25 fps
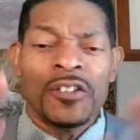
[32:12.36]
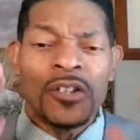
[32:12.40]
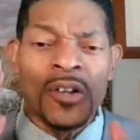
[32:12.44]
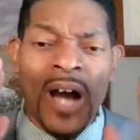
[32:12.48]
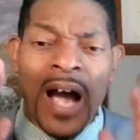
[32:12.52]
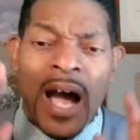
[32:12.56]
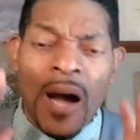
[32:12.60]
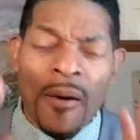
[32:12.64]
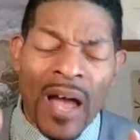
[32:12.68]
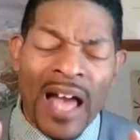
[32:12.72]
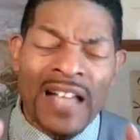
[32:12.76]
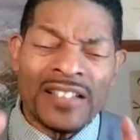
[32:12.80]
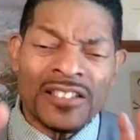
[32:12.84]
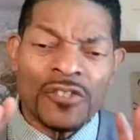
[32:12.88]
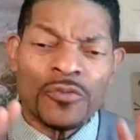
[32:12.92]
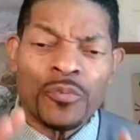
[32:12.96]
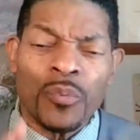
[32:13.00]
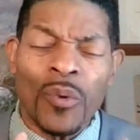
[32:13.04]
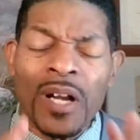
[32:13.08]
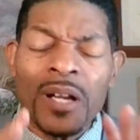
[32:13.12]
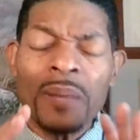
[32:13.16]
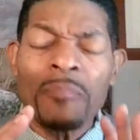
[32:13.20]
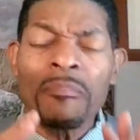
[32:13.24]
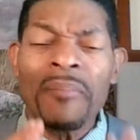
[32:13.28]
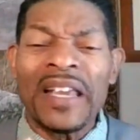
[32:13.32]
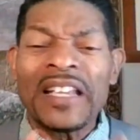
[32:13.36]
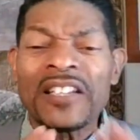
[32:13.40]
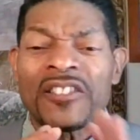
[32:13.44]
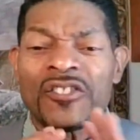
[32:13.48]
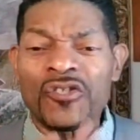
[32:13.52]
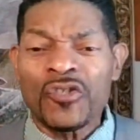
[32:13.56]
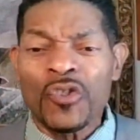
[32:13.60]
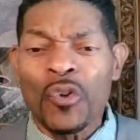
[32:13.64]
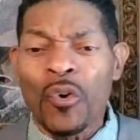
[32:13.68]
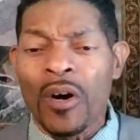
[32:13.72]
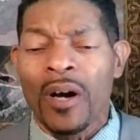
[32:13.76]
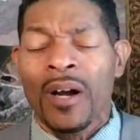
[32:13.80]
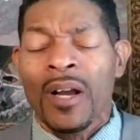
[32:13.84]
You know, I, I just want to make
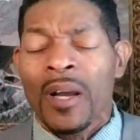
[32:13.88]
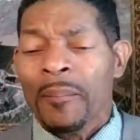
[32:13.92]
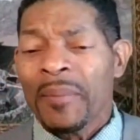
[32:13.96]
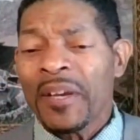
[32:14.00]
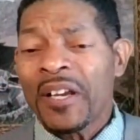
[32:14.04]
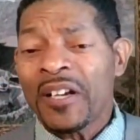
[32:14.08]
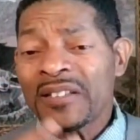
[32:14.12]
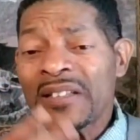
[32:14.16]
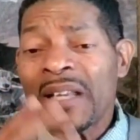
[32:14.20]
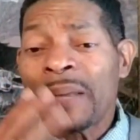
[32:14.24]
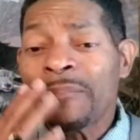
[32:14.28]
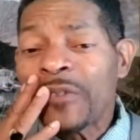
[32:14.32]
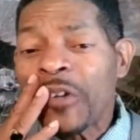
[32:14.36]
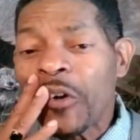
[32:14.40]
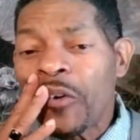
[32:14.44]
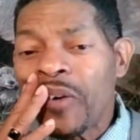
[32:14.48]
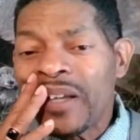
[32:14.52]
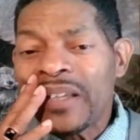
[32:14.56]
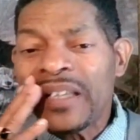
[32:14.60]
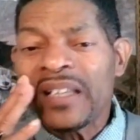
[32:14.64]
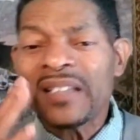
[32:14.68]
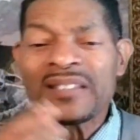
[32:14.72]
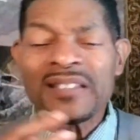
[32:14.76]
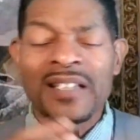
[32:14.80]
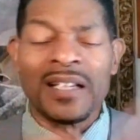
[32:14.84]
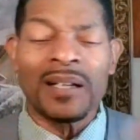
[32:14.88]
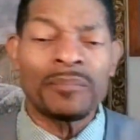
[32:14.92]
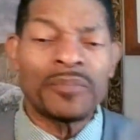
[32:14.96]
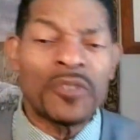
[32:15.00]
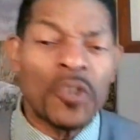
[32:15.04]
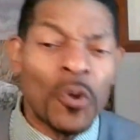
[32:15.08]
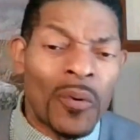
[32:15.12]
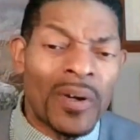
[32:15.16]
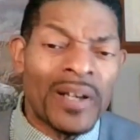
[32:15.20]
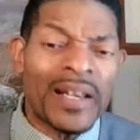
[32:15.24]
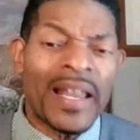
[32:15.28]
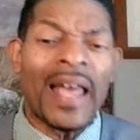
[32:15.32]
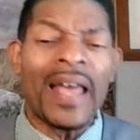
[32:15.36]
sure because I'm doing this and I'm
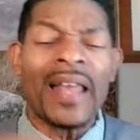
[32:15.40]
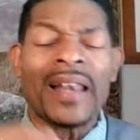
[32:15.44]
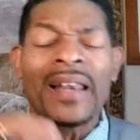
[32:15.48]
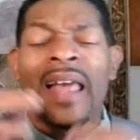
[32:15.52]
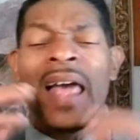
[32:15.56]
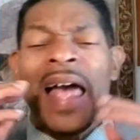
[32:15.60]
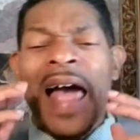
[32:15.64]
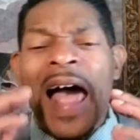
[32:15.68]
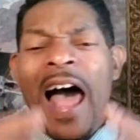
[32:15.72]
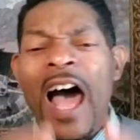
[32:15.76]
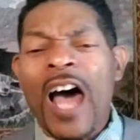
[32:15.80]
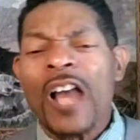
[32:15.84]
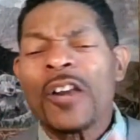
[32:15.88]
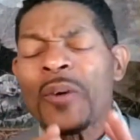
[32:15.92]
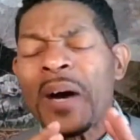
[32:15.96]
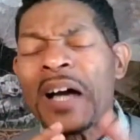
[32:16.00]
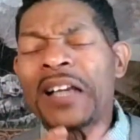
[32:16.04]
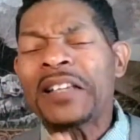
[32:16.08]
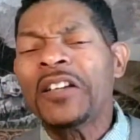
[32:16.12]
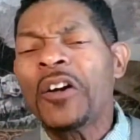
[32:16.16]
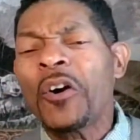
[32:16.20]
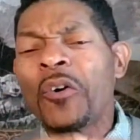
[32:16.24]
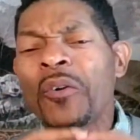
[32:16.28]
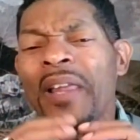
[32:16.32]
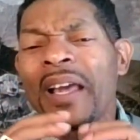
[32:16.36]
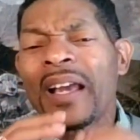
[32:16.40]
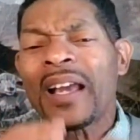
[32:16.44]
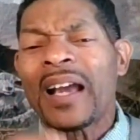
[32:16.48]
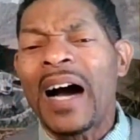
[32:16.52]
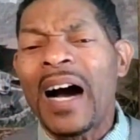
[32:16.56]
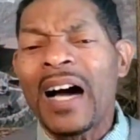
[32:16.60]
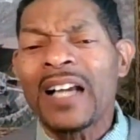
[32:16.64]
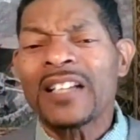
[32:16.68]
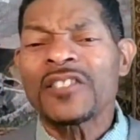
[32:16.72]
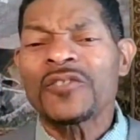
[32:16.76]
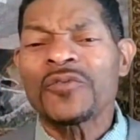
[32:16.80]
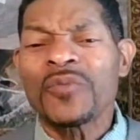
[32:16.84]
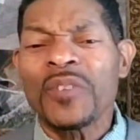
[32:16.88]
doing that. And how do I know that
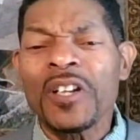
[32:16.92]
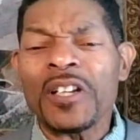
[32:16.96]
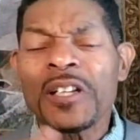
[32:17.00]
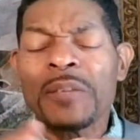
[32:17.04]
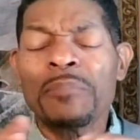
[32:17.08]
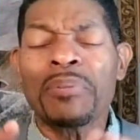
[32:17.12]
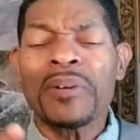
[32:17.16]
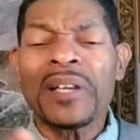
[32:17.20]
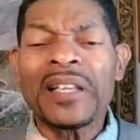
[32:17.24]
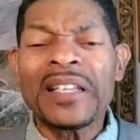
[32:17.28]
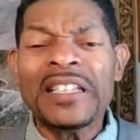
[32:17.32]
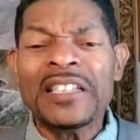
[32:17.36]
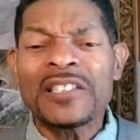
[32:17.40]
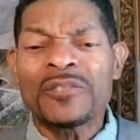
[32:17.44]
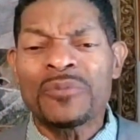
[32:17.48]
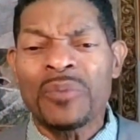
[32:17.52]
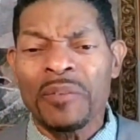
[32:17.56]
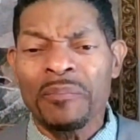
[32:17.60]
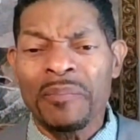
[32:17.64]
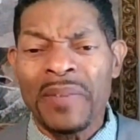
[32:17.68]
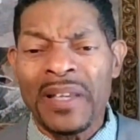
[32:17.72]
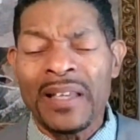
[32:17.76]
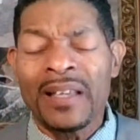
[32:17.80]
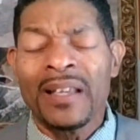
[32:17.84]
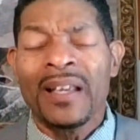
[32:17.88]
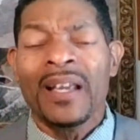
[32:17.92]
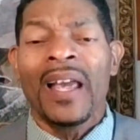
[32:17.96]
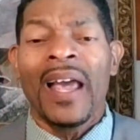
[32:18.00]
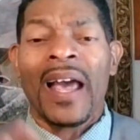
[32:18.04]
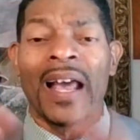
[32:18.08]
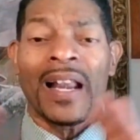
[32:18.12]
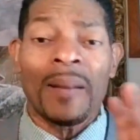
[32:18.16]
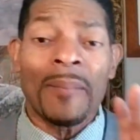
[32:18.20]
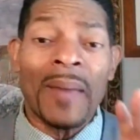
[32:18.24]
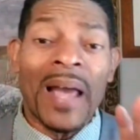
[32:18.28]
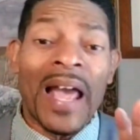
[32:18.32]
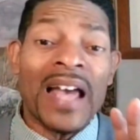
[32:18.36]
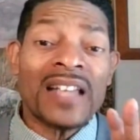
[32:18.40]
God is really pleased with me?
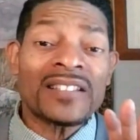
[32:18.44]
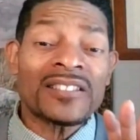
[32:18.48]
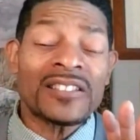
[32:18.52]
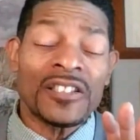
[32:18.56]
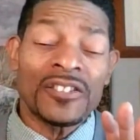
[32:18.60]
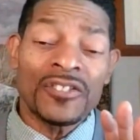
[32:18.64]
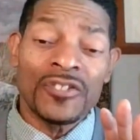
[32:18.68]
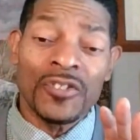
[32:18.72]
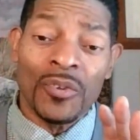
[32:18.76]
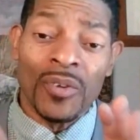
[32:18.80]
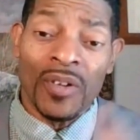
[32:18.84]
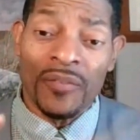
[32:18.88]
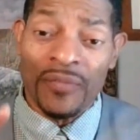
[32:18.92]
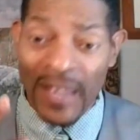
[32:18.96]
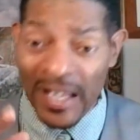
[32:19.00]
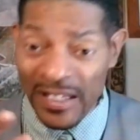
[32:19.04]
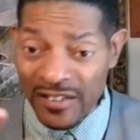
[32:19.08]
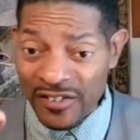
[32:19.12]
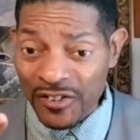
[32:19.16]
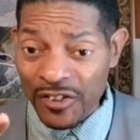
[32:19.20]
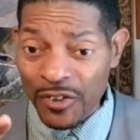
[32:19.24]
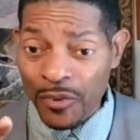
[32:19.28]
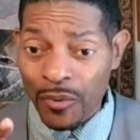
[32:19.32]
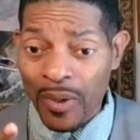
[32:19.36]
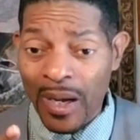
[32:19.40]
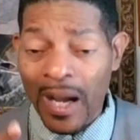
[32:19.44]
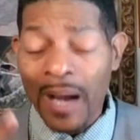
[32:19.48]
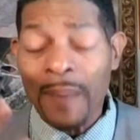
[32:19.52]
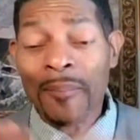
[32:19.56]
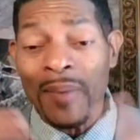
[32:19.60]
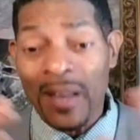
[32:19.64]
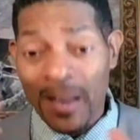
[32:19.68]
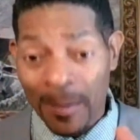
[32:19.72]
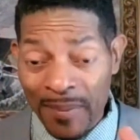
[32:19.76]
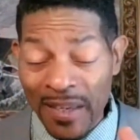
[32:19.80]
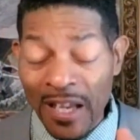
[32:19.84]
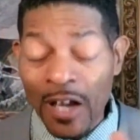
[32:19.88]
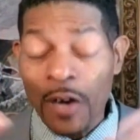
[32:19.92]
And I'm asking you, if that's you, I'm,
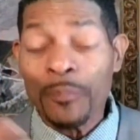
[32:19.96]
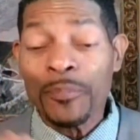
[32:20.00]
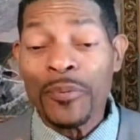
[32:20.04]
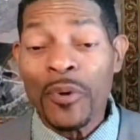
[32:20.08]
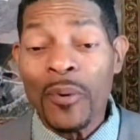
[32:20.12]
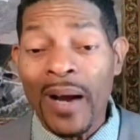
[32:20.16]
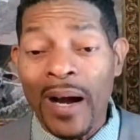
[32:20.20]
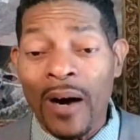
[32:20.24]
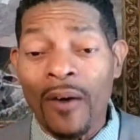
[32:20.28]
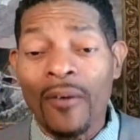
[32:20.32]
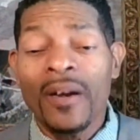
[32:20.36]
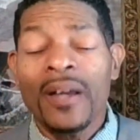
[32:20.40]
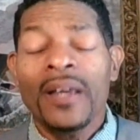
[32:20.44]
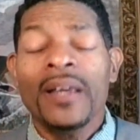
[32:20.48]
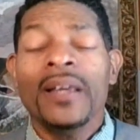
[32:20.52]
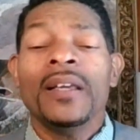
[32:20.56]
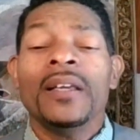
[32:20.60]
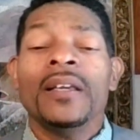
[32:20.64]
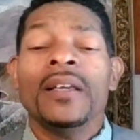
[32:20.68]
let me help you out.